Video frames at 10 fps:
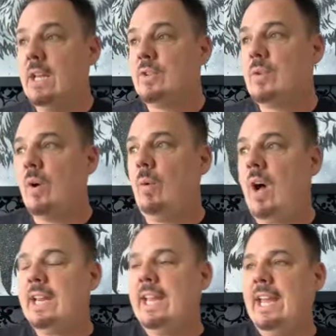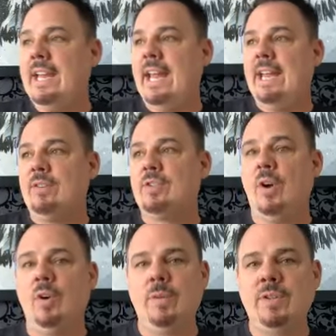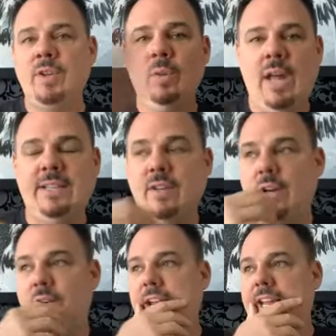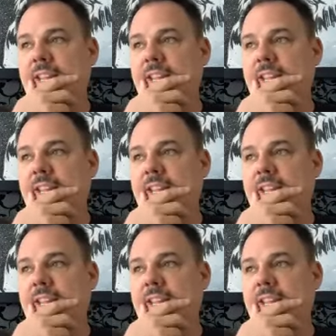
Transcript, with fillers: So I walk in and there's no, there's no lights on, right?